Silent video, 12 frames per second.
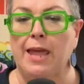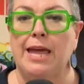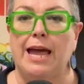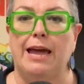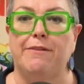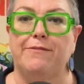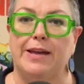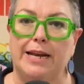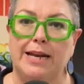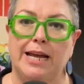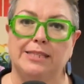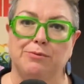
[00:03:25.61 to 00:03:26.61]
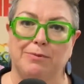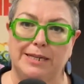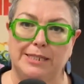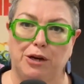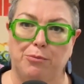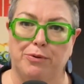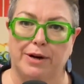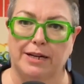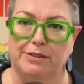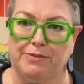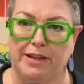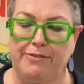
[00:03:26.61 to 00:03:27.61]
And Fënn has a retail
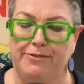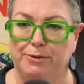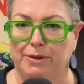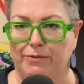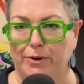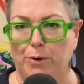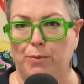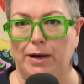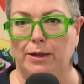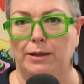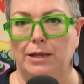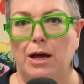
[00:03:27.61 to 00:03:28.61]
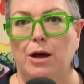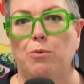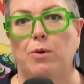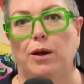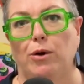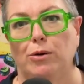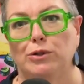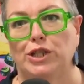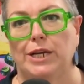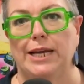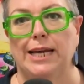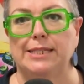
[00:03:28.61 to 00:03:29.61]
product Veef doing very well, while
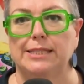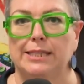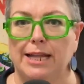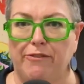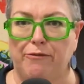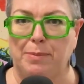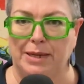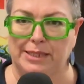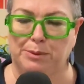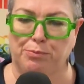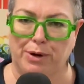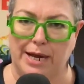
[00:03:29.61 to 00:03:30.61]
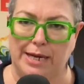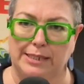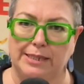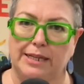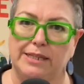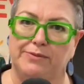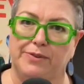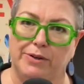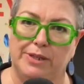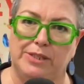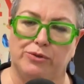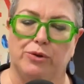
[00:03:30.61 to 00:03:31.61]
Algae has its Love Buds brand that is
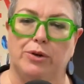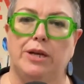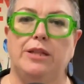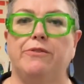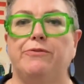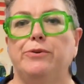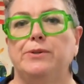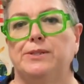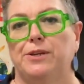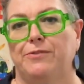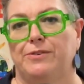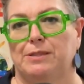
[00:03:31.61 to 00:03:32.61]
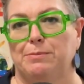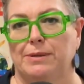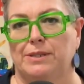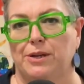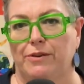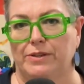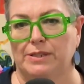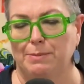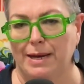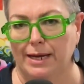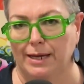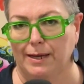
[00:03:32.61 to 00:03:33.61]
very strong in the food service
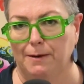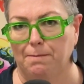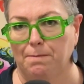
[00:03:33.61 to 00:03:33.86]
market.